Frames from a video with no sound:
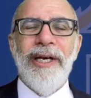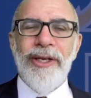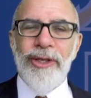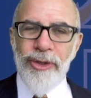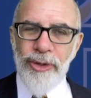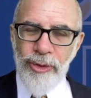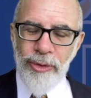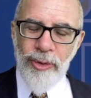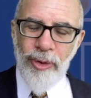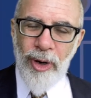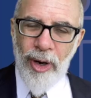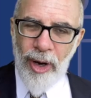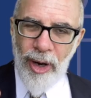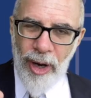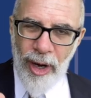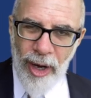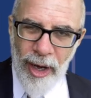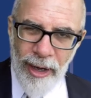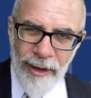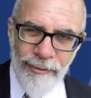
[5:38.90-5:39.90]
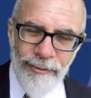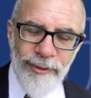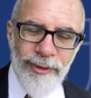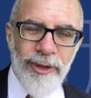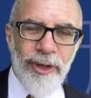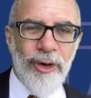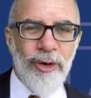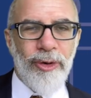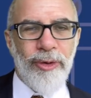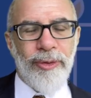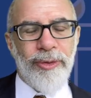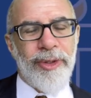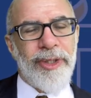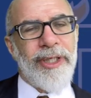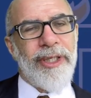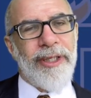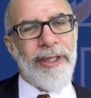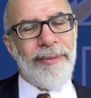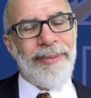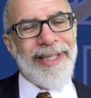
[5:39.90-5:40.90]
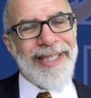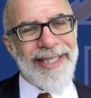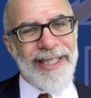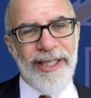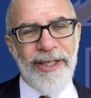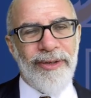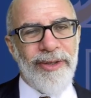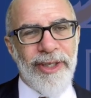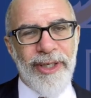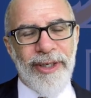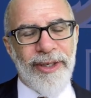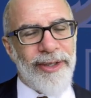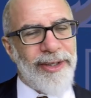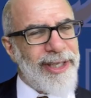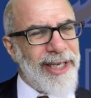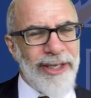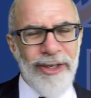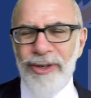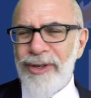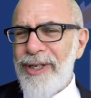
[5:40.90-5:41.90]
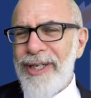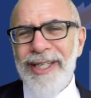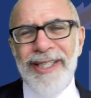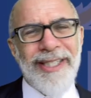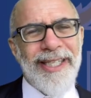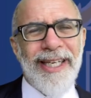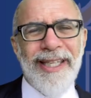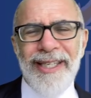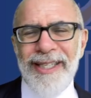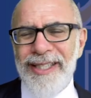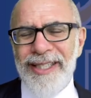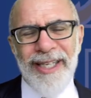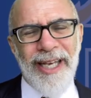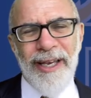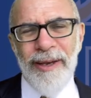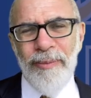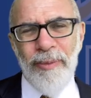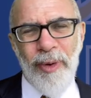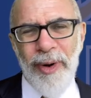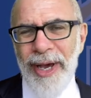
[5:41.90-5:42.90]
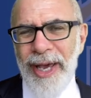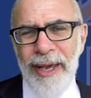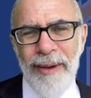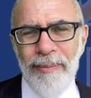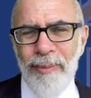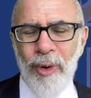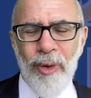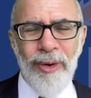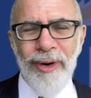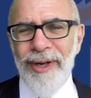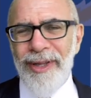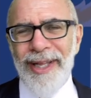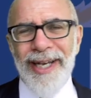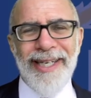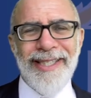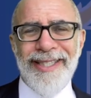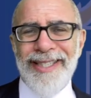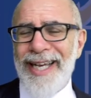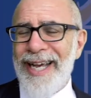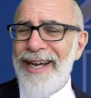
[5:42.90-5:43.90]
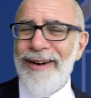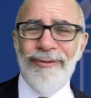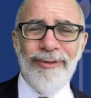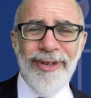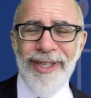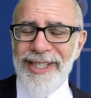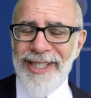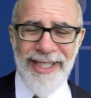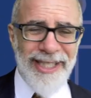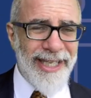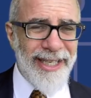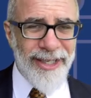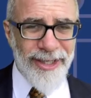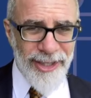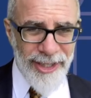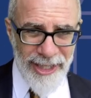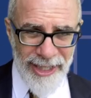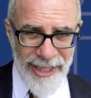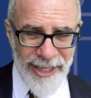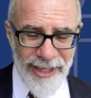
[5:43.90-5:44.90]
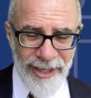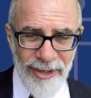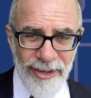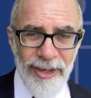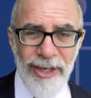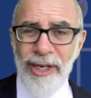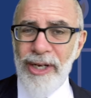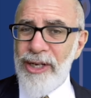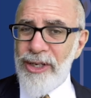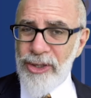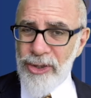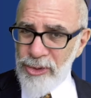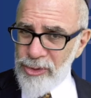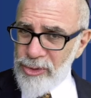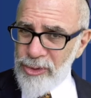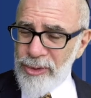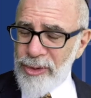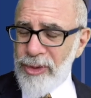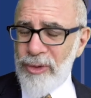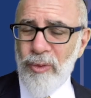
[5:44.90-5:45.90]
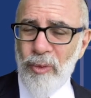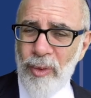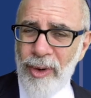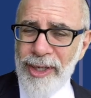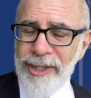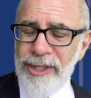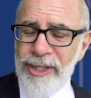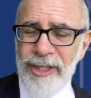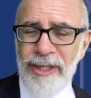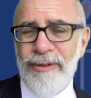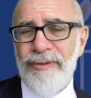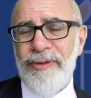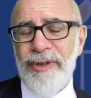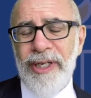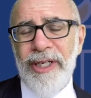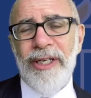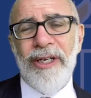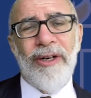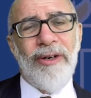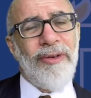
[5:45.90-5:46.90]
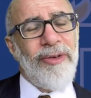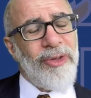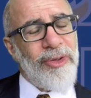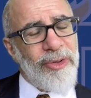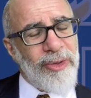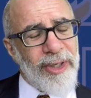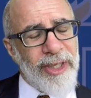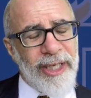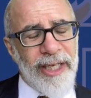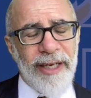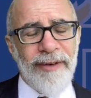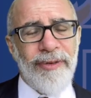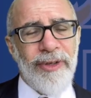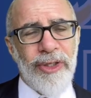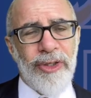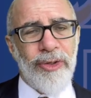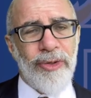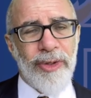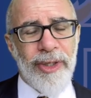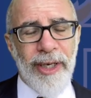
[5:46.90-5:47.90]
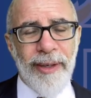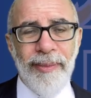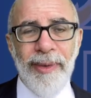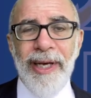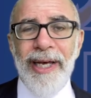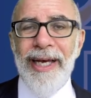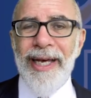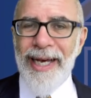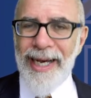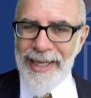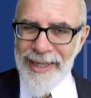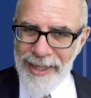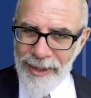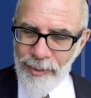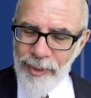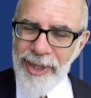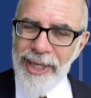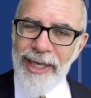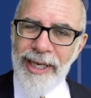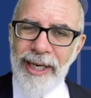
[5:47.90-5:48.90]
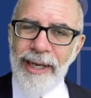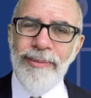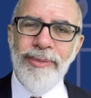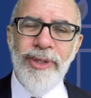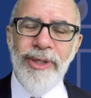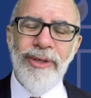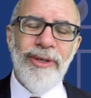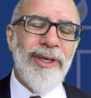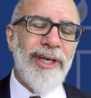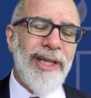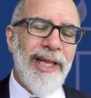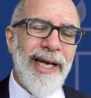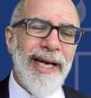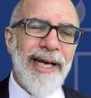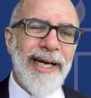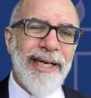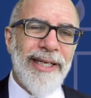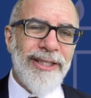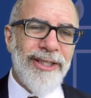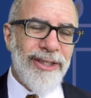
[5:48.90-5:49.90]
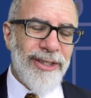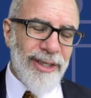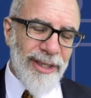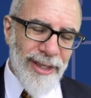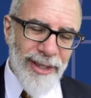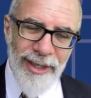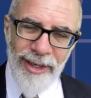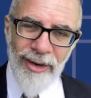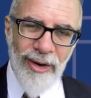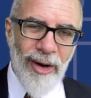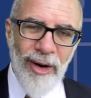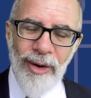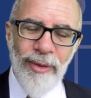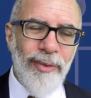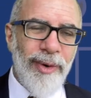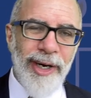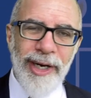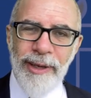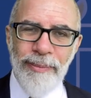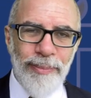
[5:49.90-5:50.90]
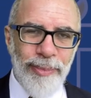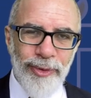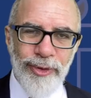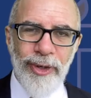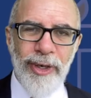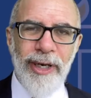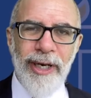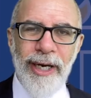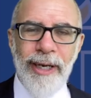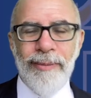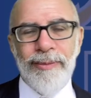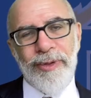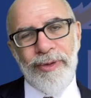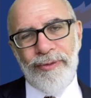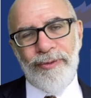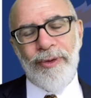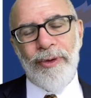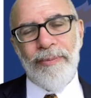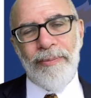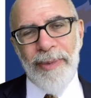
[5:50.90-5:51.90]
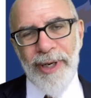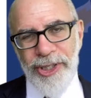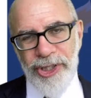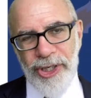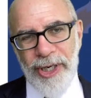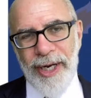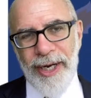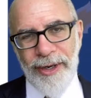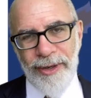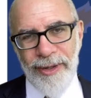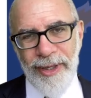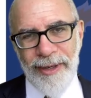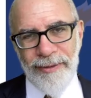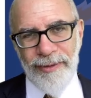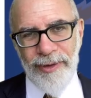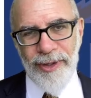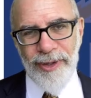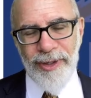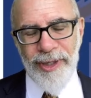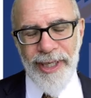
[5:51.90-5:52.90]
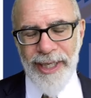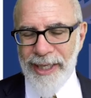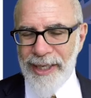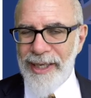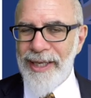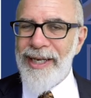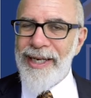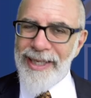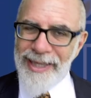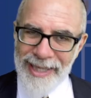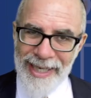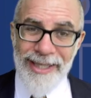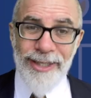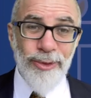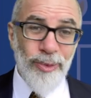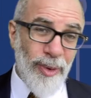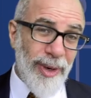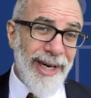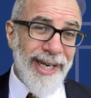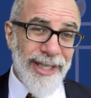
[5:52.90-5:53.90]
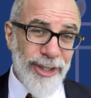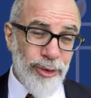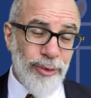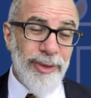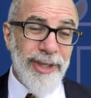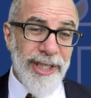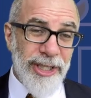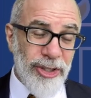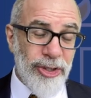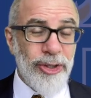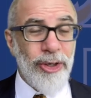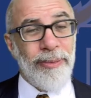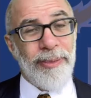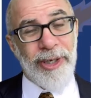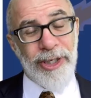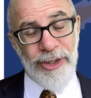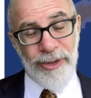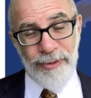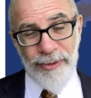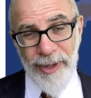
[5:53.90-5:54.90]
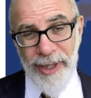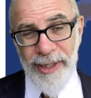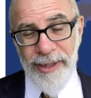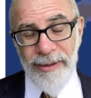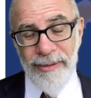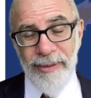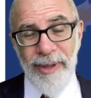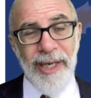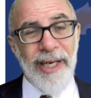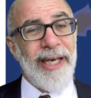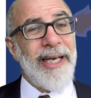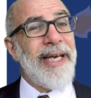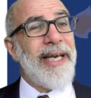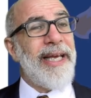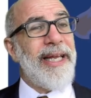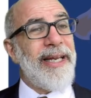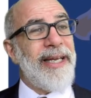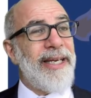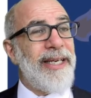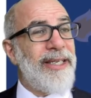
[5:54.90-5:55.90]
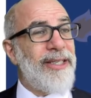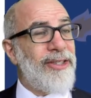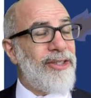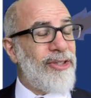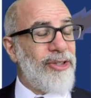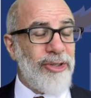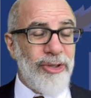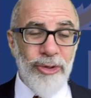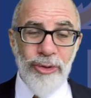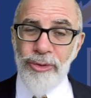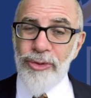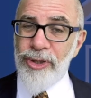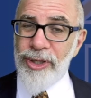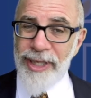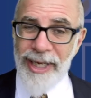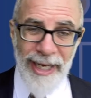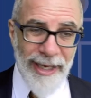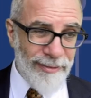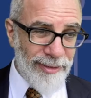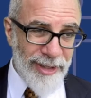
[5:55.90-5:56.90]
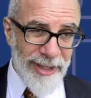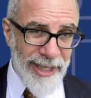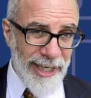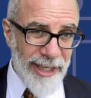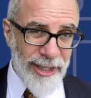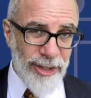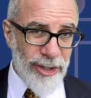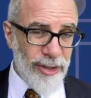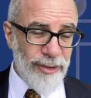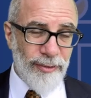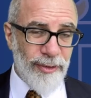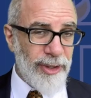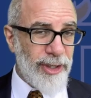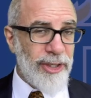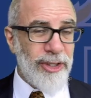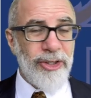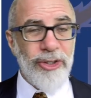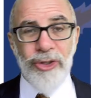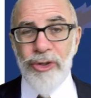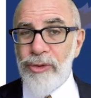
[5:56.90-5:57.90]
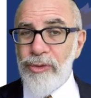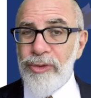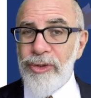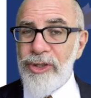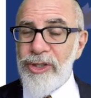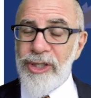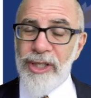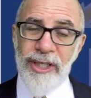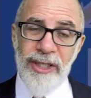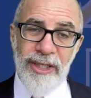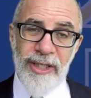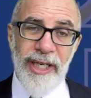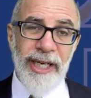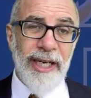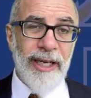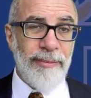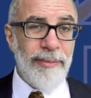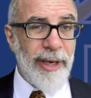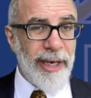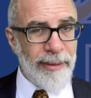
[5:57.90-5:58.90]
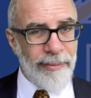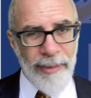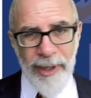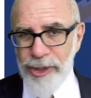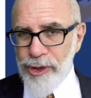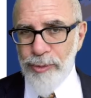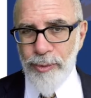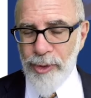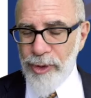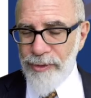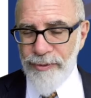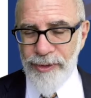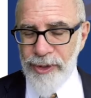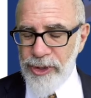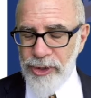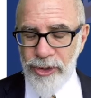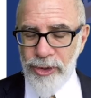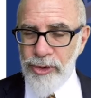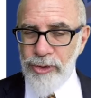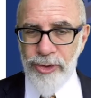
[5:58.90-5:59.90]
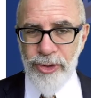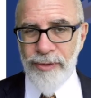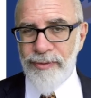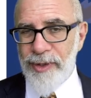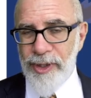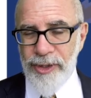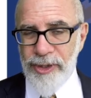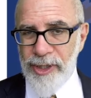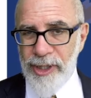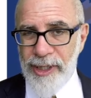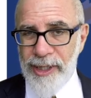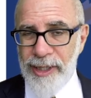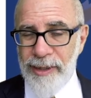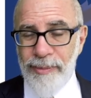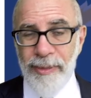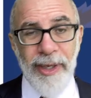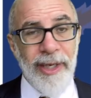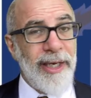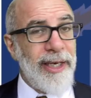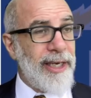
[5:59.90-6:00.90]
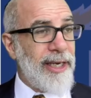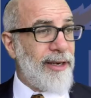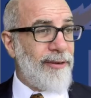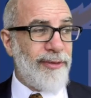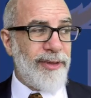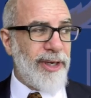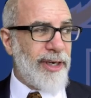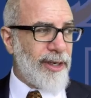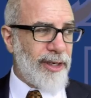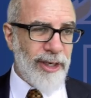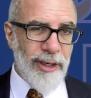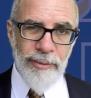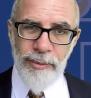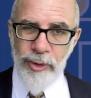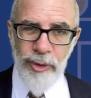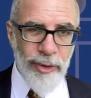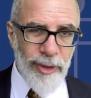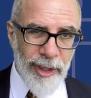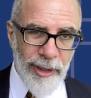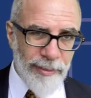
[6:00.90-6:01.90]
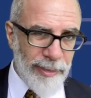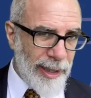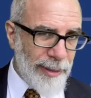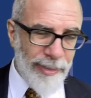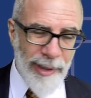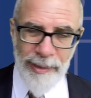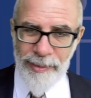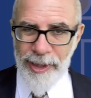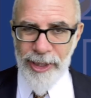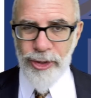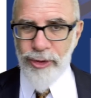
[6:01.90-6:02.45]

You offload the material that you're going to say the same way more or less every single year. You do it once in a video, you give it to them, and then when they come to your class, they're already primed for much higher level learning. That's why it's really so much fun. It is hugely advantageous for the students because they can make much more efficient use of their time. If they're commuting by public